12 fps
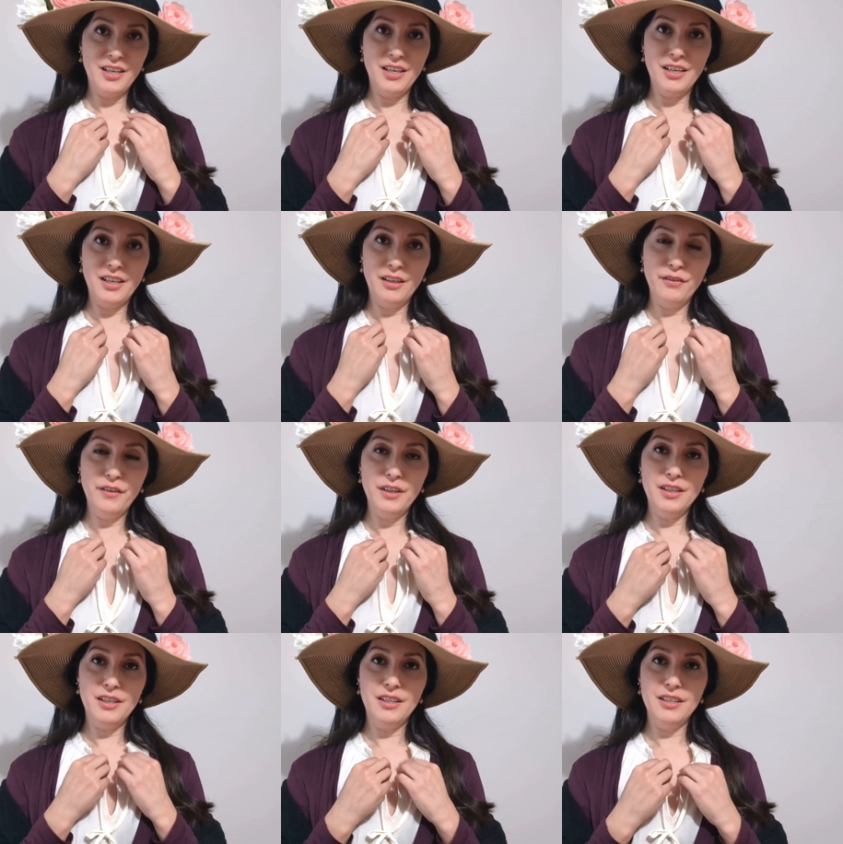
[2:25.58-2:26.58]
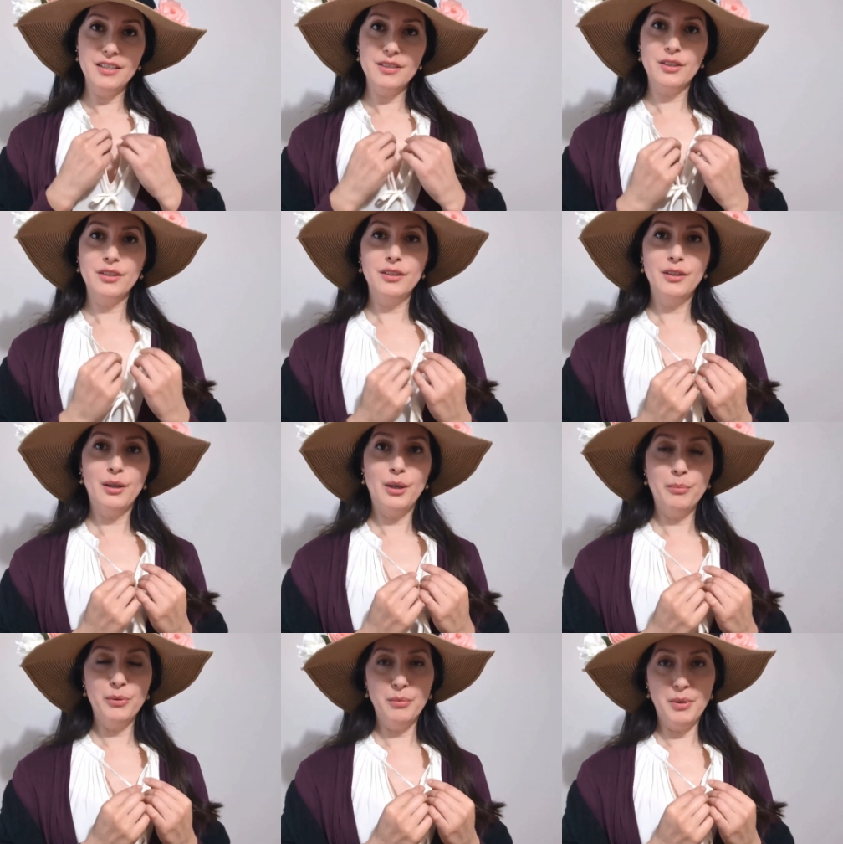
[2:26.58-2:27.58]
that I feel is a good
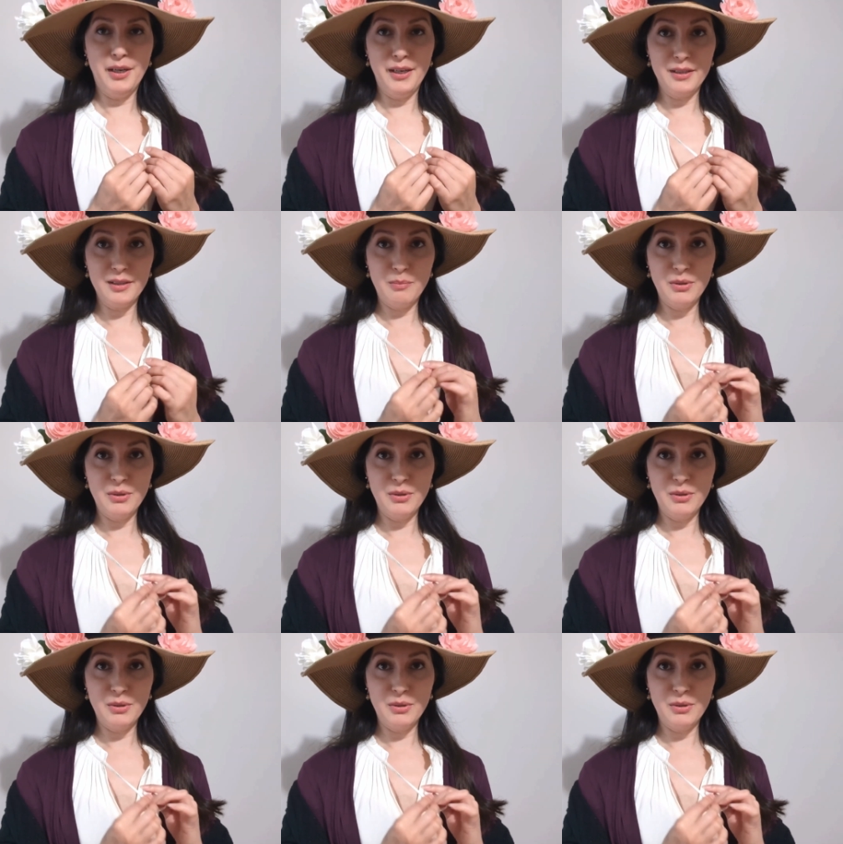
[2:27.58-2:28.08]
compromise